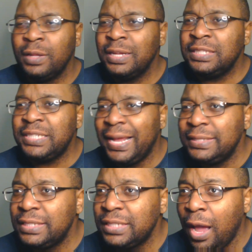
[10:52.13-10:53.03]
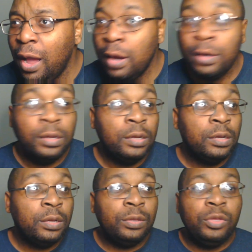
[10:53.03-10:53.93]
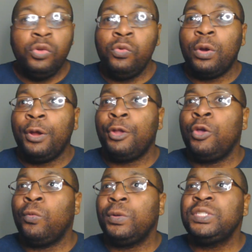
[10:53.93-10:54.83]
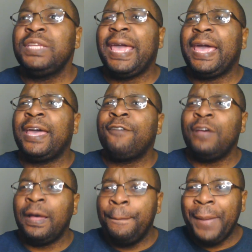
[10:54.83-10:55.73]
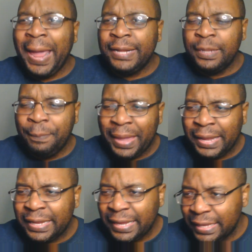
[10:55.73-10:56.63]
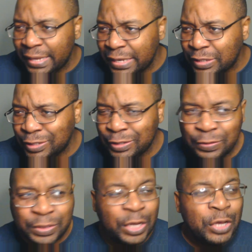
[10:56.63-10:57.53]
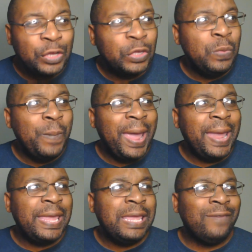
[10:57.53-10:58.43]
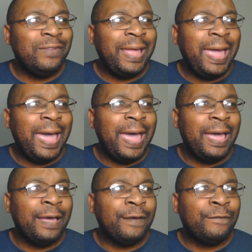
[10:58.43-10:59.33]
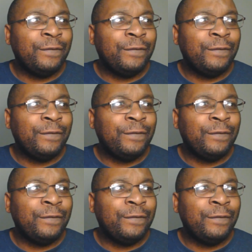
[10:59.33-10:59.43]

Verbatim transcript: Chances are you are going to have abandonment issues. You may even have